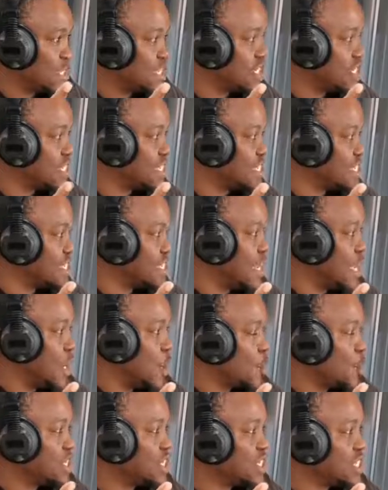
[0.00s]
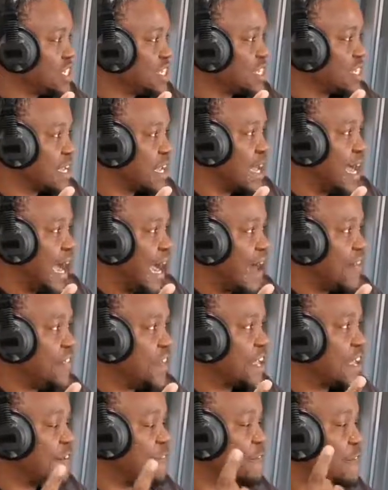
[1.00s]
Yeah. Which is,
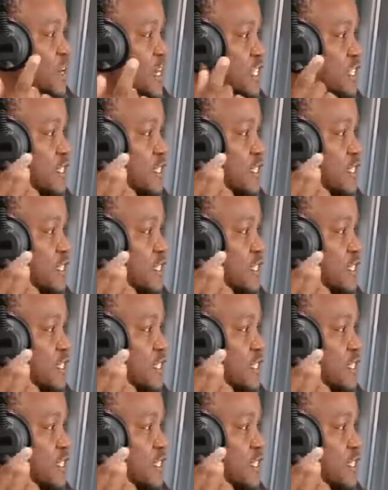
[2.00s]
I think, the